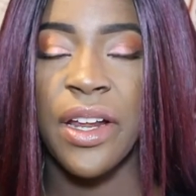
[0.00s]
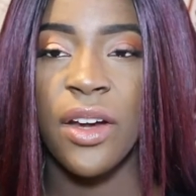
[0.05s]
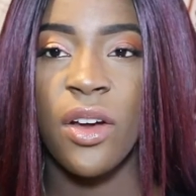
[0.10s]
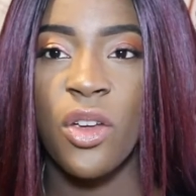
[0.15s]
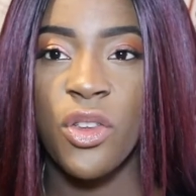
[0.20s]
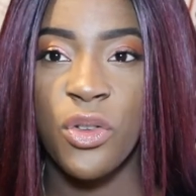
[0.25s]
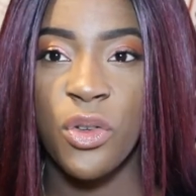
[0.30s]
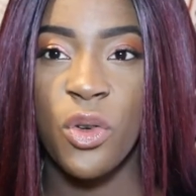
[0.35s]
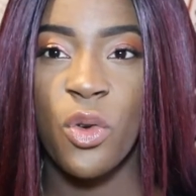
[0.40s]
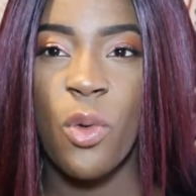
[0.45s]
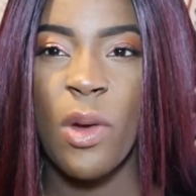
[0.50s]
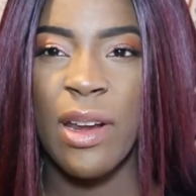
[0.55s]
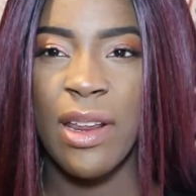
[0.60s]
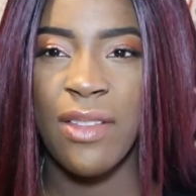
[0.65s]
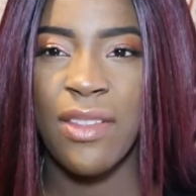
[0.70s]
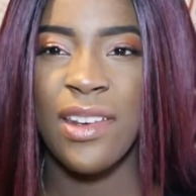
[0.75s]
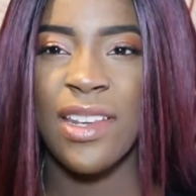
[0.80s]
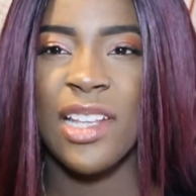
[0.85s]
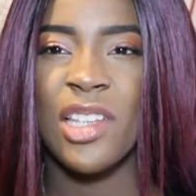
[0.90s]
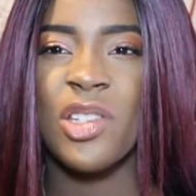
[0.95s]
And also you don't want
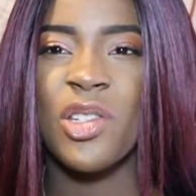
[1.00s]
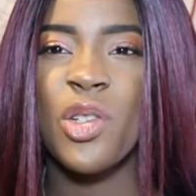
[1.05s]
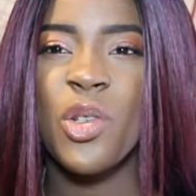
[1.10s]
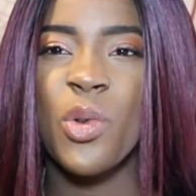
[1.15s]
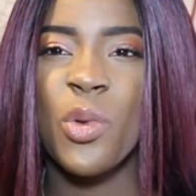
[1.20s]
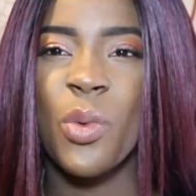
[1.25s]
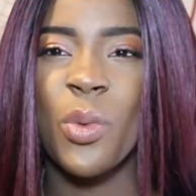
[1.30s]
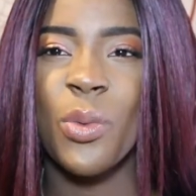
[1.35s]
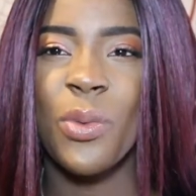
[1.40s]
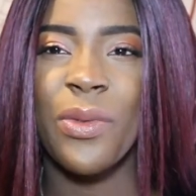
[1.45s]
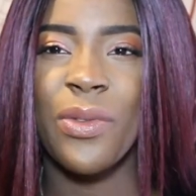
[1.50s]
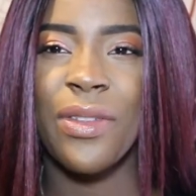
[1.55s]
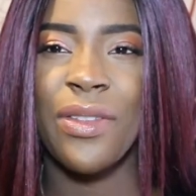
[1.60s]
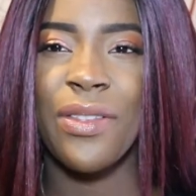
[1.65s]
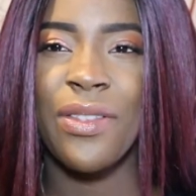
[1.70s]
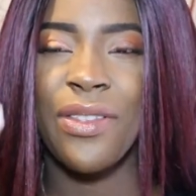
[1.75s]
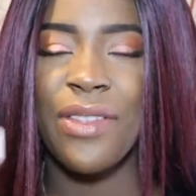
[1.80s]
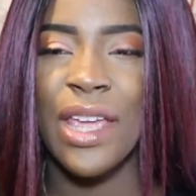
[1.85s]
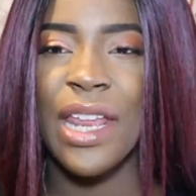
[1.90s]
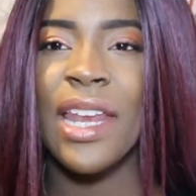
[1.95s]
anything that's too
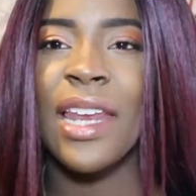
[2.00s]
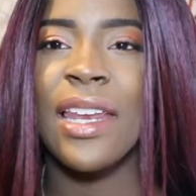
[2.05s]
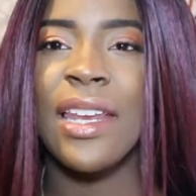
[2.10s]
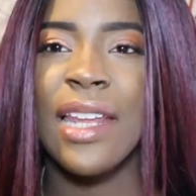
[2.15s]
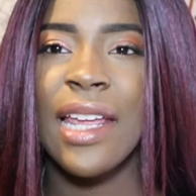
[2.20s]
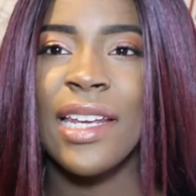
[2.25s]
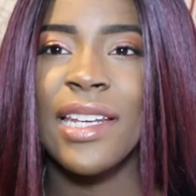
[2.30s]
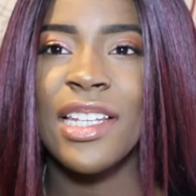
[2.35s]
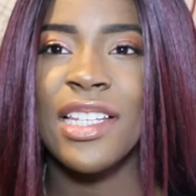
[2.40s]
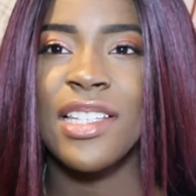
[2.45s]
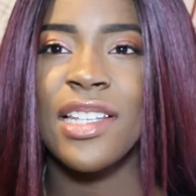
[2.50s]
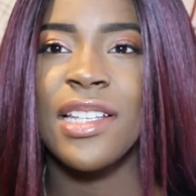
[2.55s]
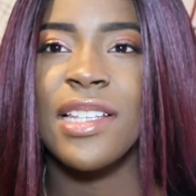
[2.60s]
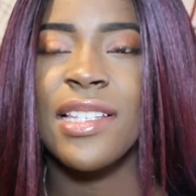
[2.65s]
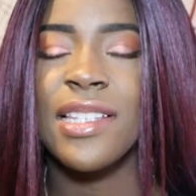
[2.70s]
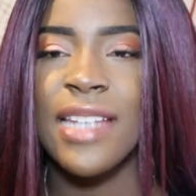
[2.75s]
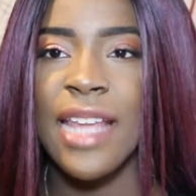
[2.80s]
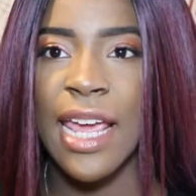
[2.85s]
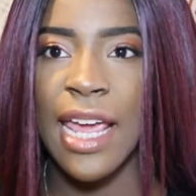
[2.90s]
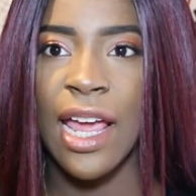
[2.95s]
thin that doesn't
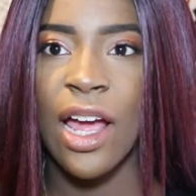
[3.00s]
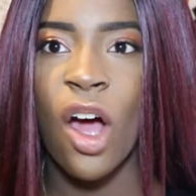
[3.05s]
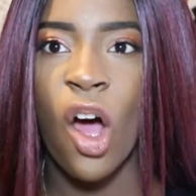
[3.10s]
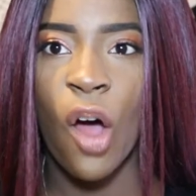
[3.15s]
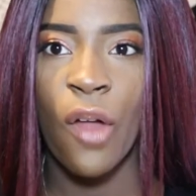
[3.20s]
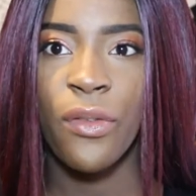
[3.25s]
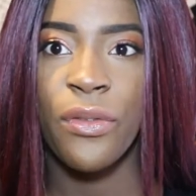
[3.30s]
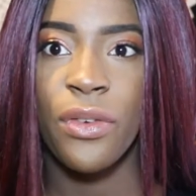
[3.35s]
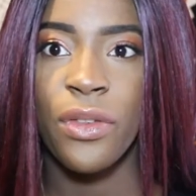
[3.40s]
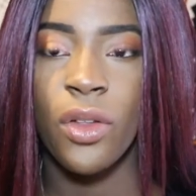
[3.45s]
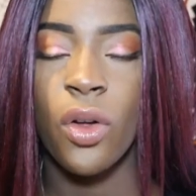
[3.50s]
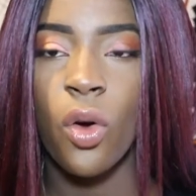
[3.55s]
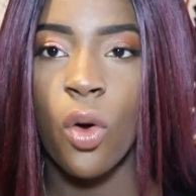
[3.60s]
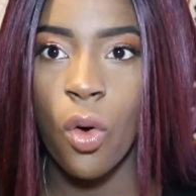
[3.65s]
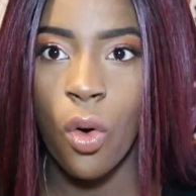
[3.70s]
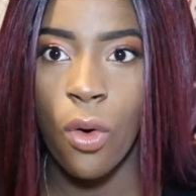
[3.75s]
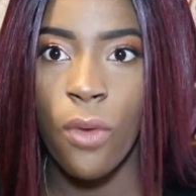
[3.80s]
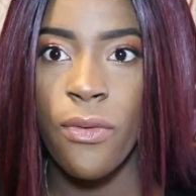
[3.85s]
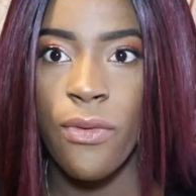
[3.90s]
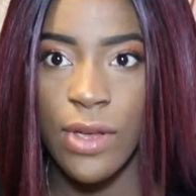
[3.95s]
stay on for the
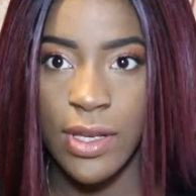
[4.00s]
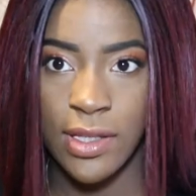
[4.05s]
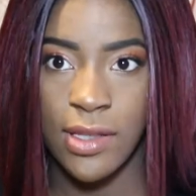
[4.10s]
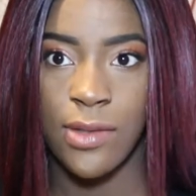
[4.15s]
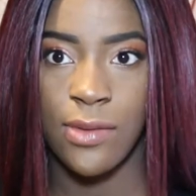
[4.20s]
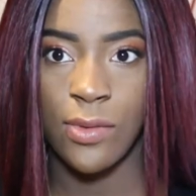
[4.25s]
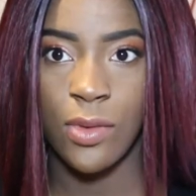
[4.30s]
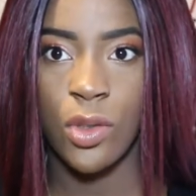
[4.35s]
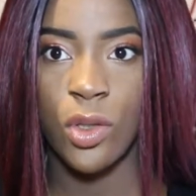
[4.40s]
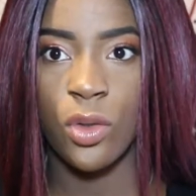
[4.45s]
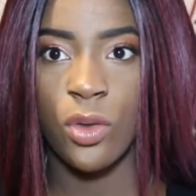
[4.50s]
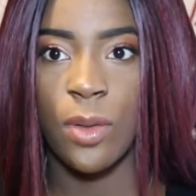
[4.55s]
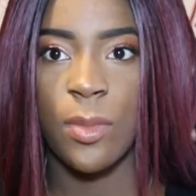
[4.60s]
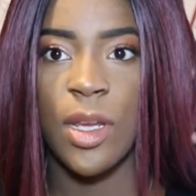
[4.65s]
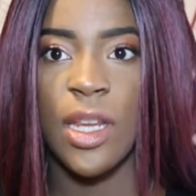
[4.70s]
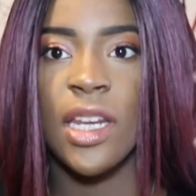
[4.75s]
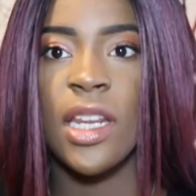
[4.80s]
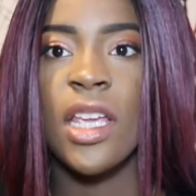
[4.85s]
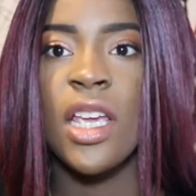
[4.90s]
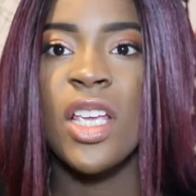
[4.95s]
whole festival, you know what I
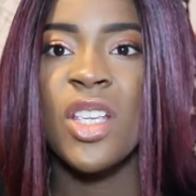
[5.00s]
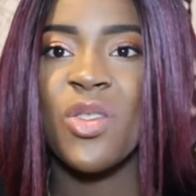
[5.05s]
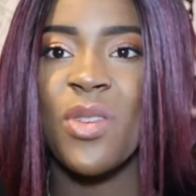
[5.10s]
mean?